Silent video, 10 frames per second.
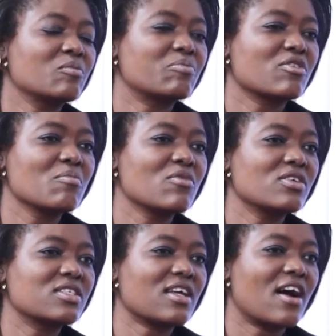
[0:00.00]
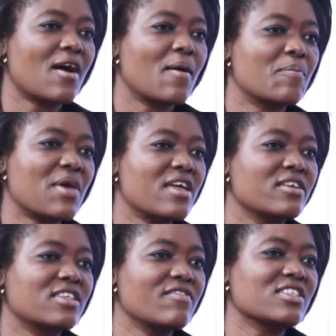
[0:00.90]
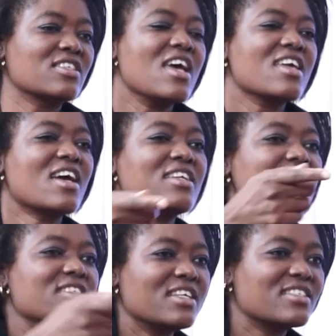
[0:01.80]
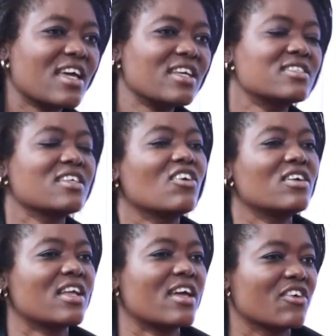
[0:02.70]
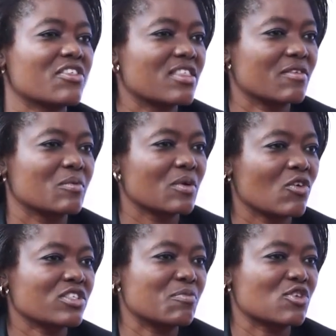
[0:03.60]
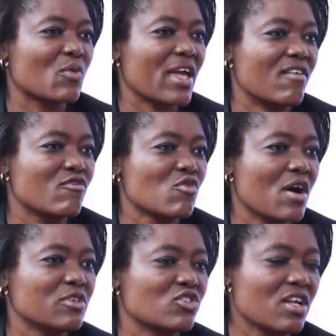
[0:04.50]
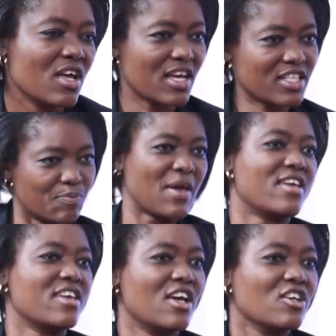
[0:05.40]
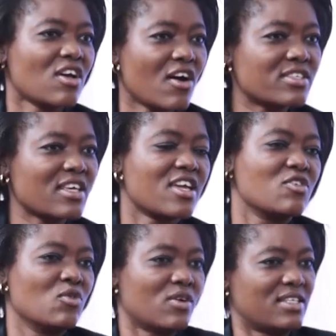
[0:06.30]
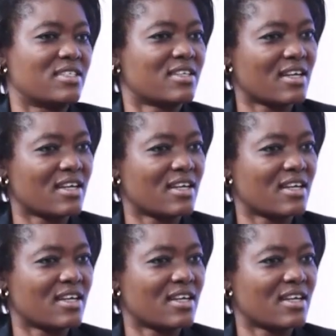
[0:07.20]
promote paying services. Yet in Dedza East, the only health hospital we have, Moya Mission, it's paid. So I was saying, who is